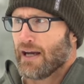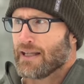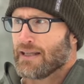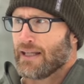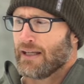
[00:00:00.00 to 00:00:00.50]

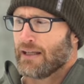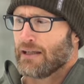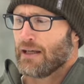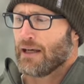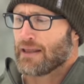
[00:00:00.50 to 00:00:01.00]
And
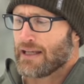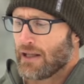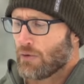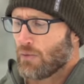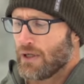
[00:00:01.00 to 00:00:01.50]
then the
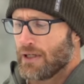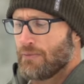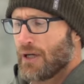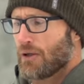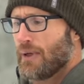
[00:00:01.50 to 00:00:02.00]
other
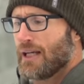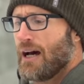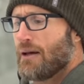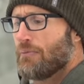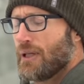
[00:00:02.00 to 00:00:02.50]
one may or may
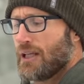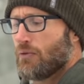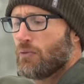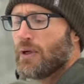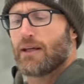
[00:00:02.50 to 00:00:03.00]
not have
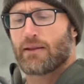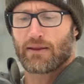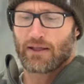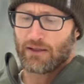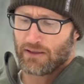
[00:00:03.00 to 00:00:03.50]
been
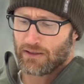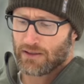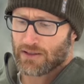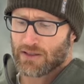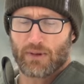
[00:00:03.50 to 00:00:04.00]
with
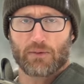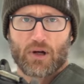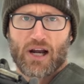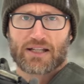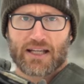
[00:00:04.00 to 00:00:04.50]
some of the
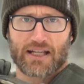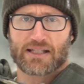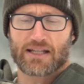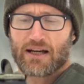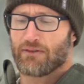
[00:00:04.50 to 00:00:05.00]
brass case
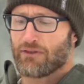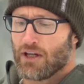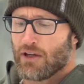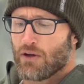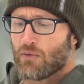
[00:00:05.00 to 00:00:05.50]
stuff,
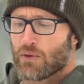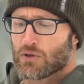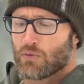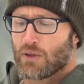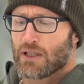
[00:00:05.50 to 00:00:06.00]

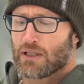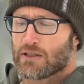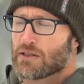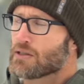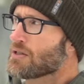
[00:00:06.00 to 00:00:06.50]
which
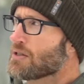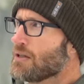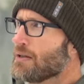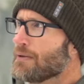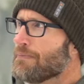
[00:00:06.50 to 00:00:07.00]
was,
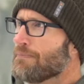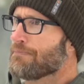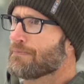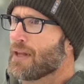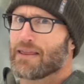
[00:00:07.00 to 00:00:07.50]

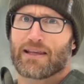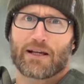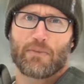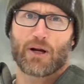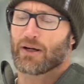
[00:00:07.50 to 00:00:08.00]
I
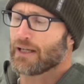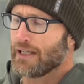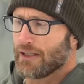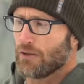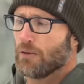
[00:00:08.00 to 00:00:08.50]
think,
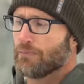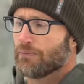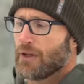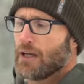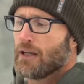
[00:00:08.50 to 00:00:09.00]
American Eagle.
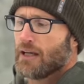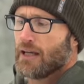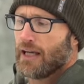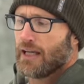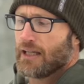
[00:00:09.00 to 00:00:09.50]

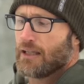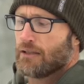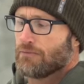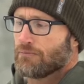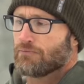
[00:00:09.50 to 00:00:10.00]

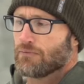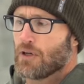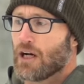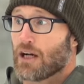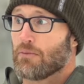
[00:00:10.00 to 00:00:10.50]
And
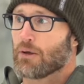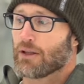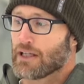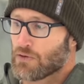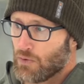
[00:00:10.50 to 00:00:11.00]
a couple
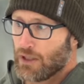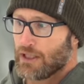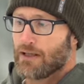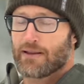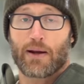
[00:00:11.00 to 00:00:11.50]
things.
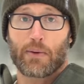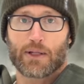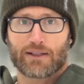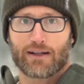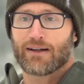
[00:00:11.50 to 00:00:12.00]
One, that
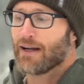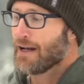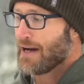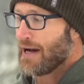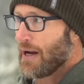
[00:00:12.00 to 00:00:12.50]
right there.
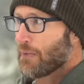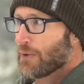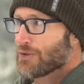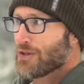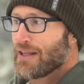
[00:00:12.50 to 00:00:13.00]
I
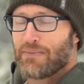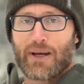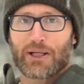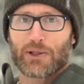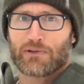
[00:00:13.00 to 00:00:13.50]
will say the
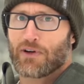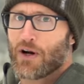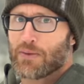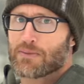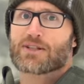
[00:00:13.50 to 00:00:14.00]
manual of
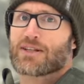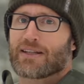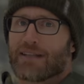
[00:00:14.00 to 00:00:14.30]
arms,